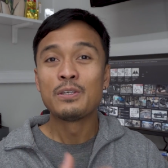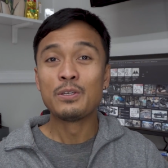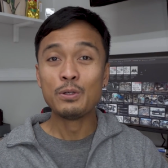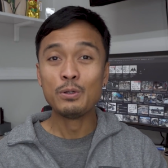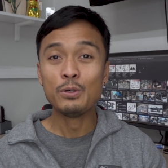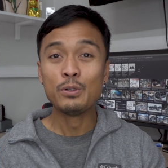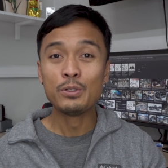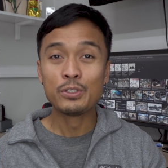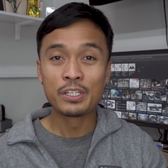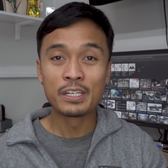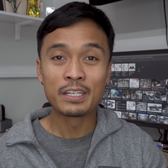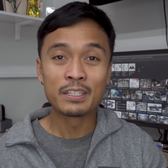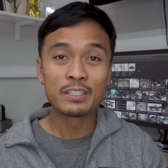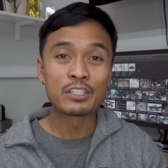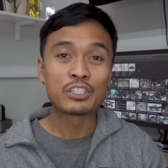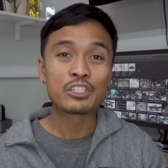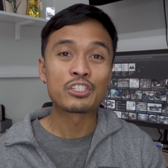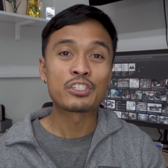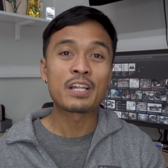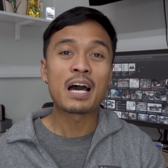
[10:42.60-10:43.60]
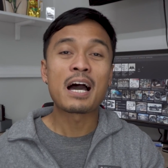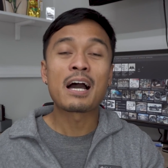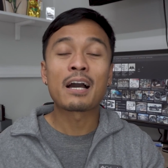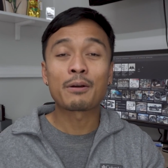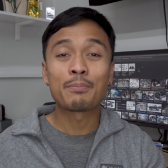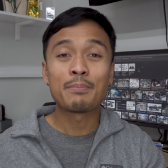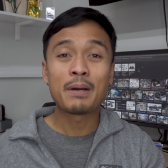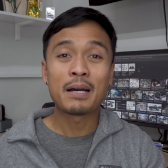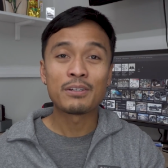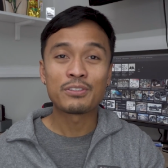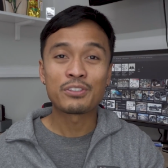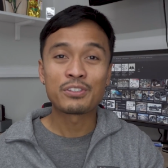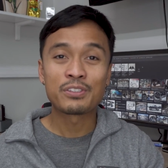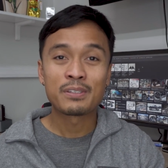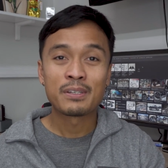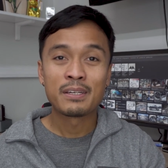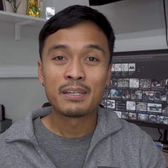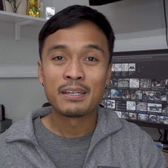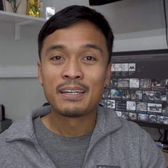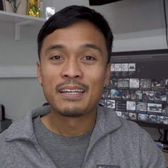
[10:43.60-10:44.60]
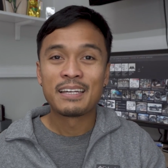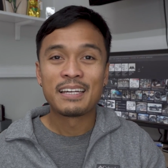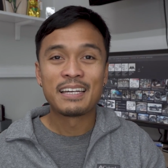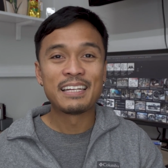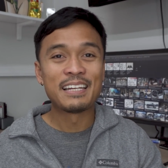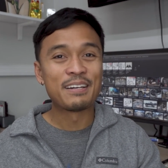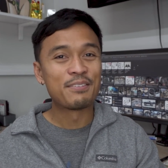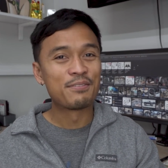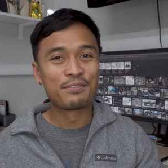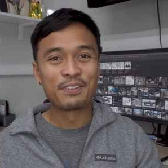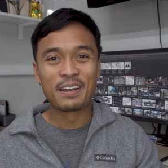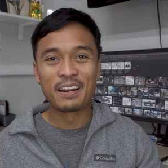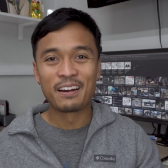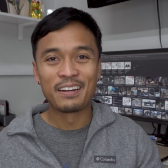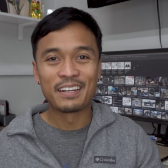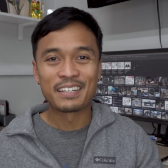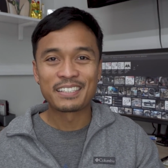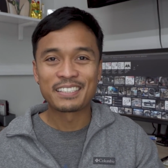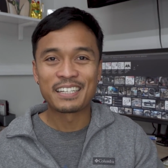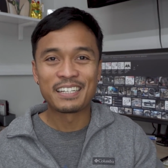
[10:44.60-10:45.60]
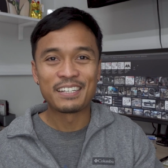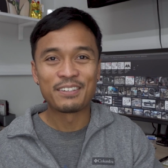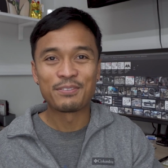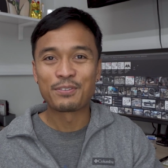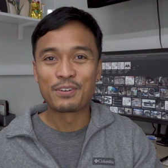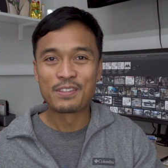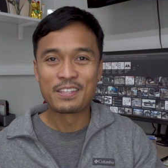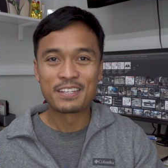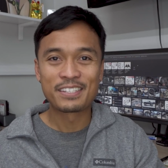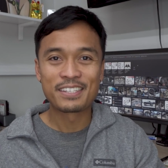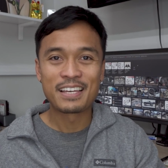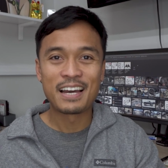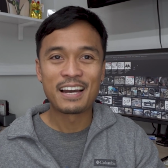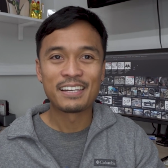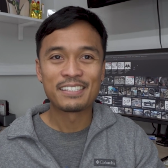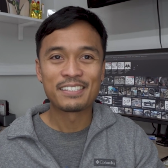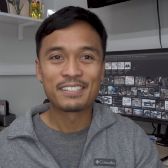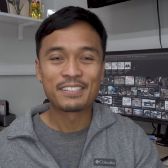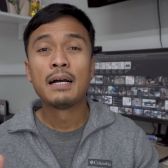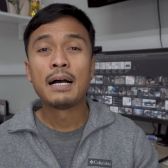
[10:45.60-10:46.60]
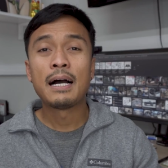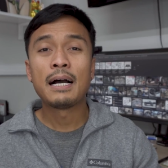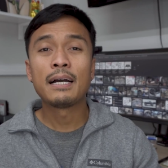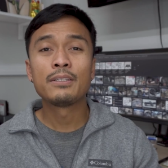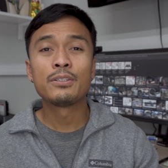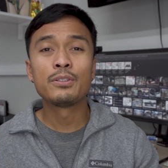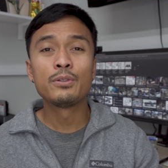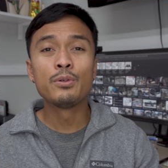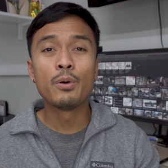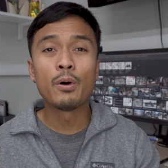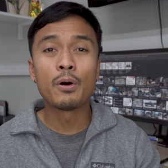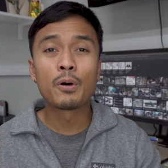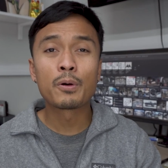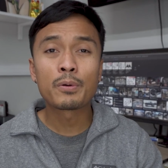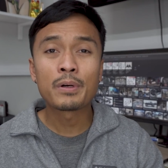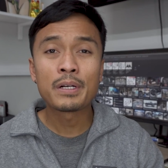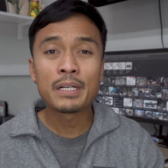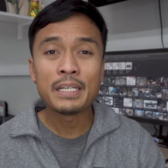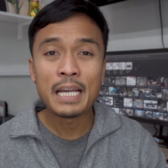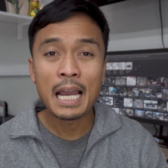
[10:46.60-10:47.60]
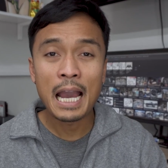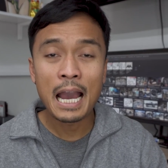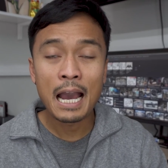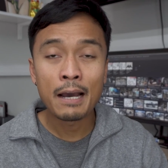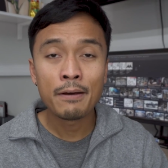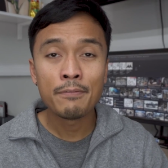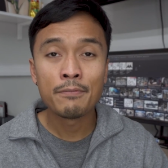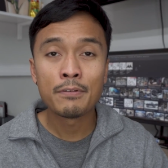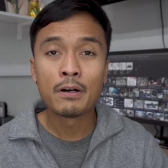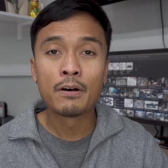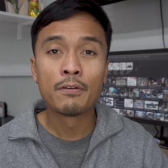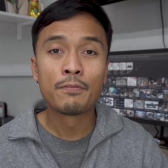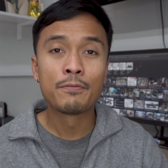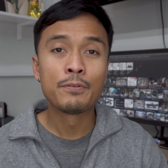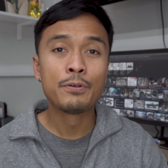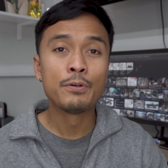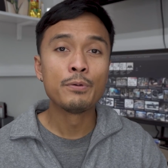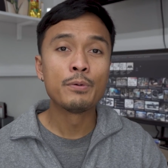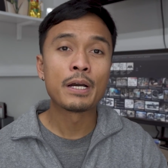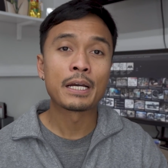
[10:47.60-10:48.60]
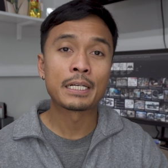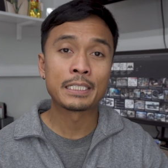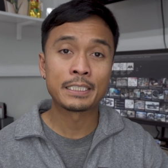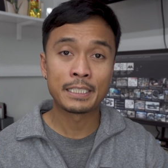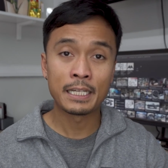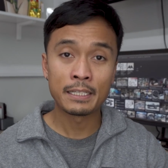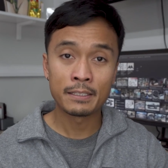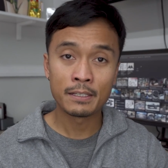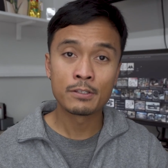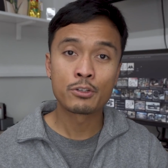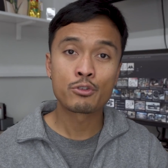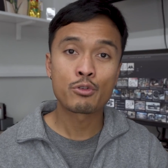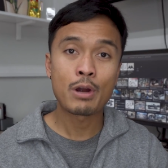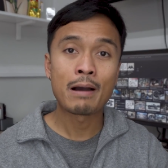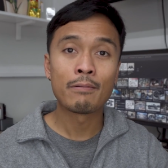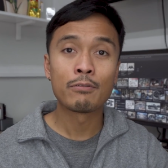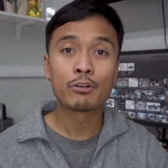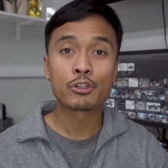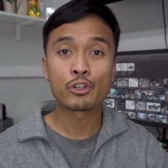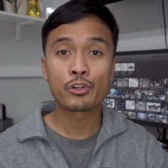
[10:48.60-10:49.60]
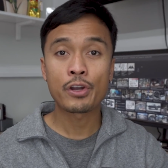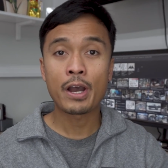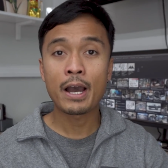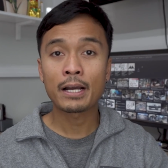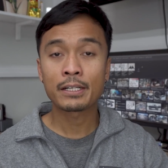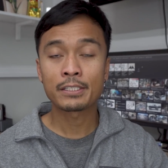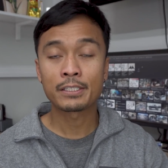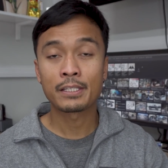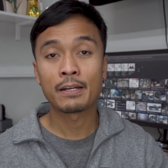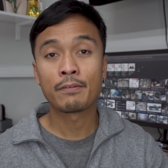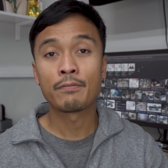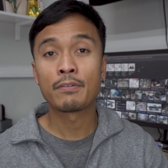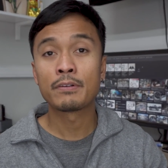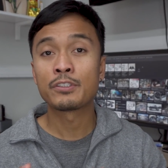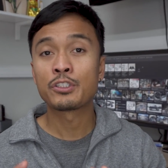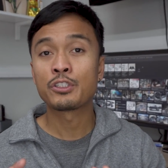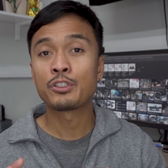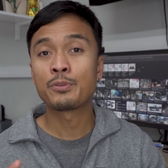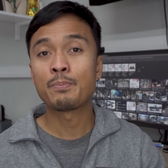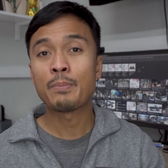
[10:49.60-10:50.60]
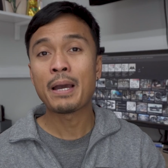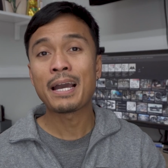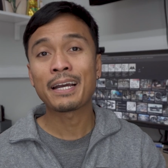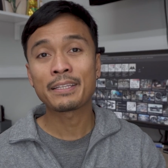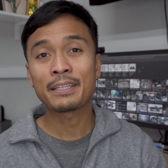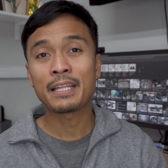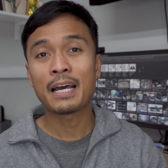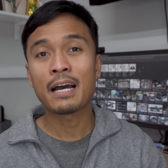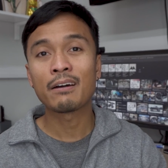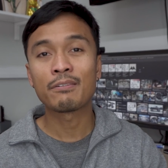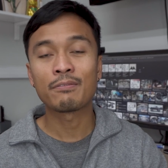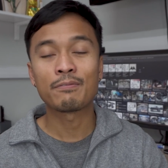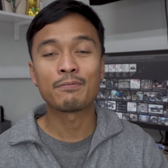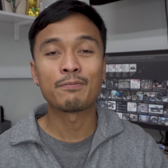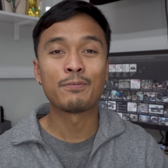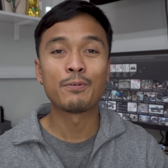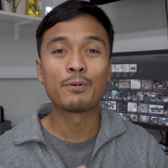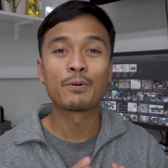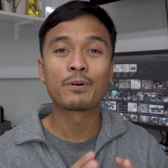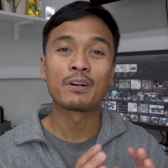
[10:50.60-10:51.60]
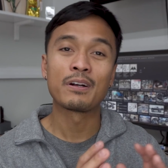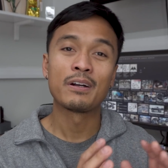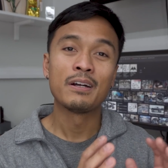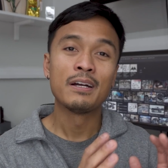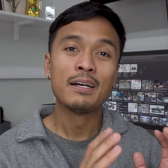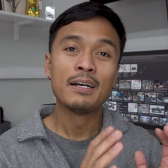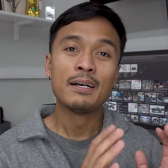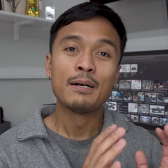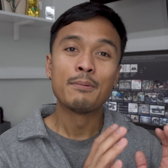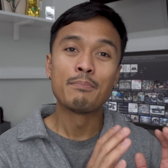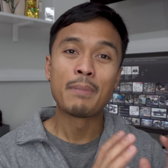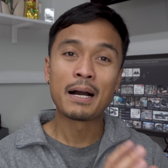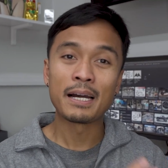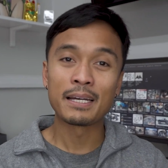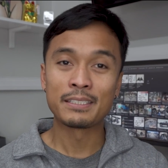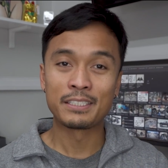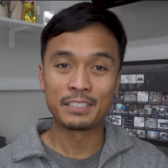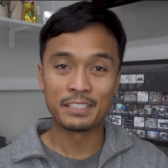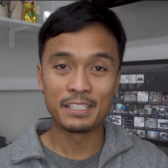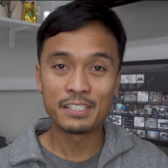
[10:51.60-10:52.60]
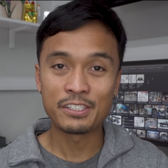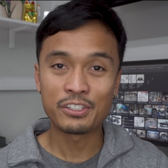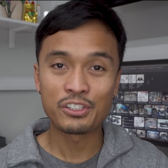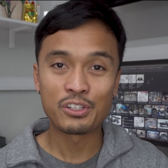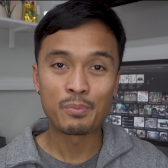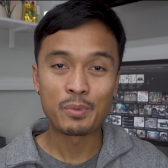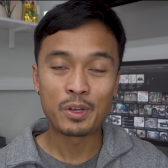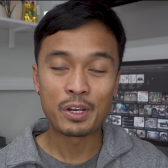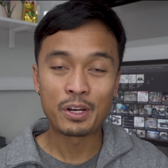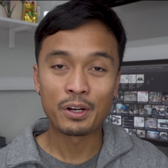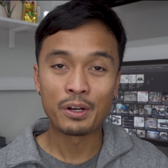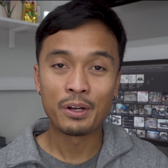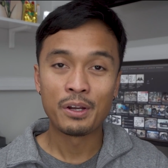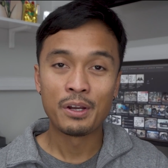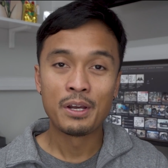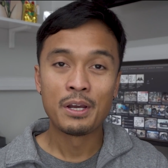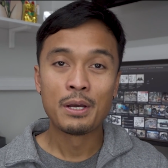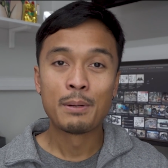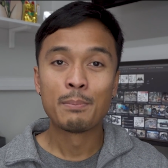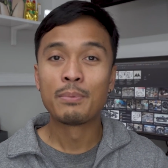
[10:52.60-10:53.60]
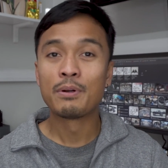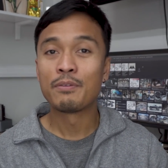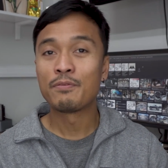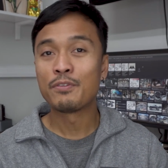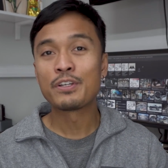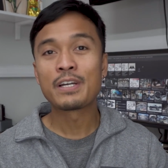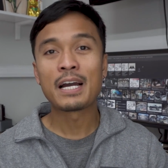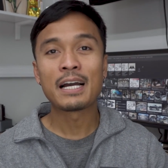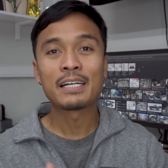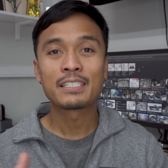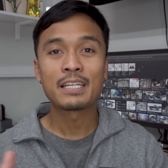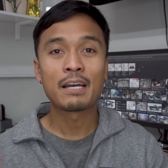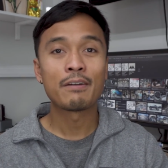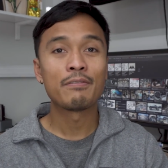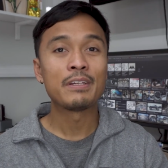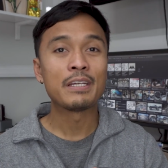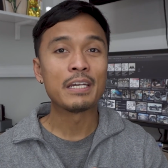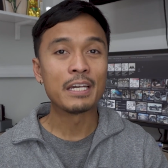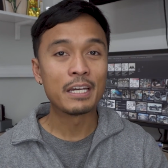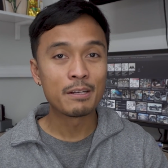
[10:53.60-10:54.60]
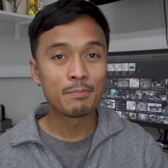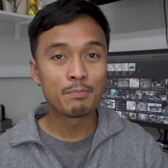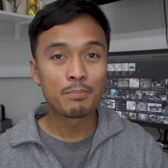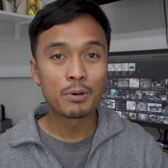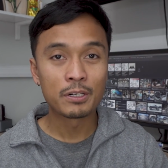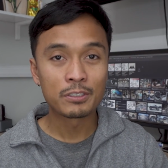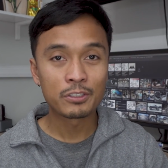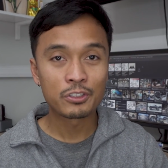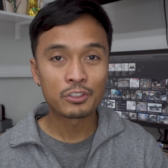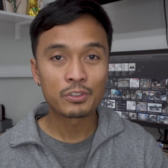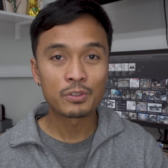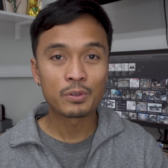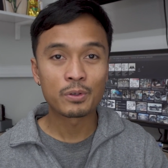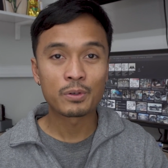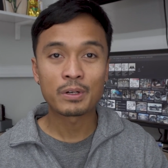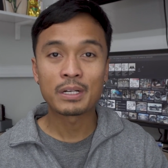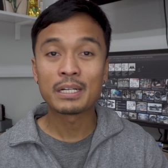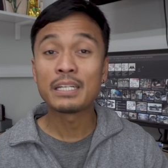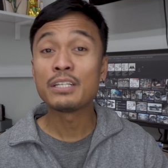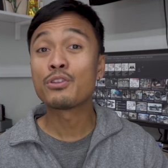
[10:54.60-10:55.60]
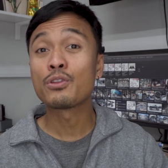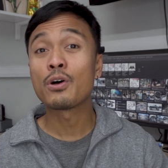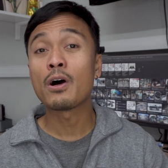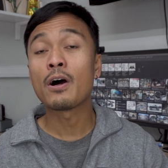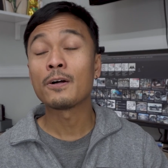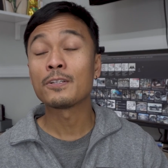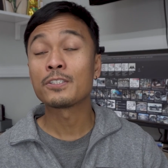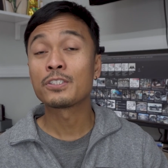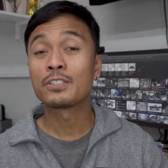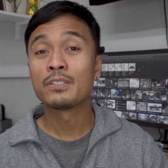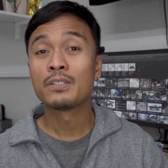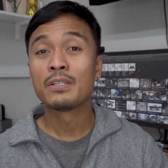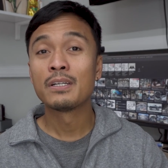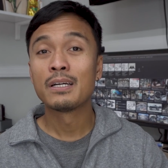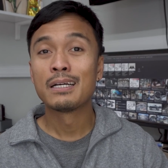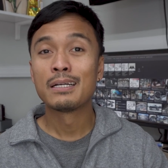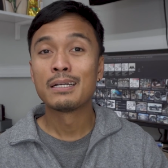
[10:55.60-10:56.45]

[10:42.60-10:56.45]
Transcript: using the stock mounts and I'm very excited for this guys. I do already have a few extended travel shocks that I've specced out for my system here. But if you guys have any inputs or any thoughts,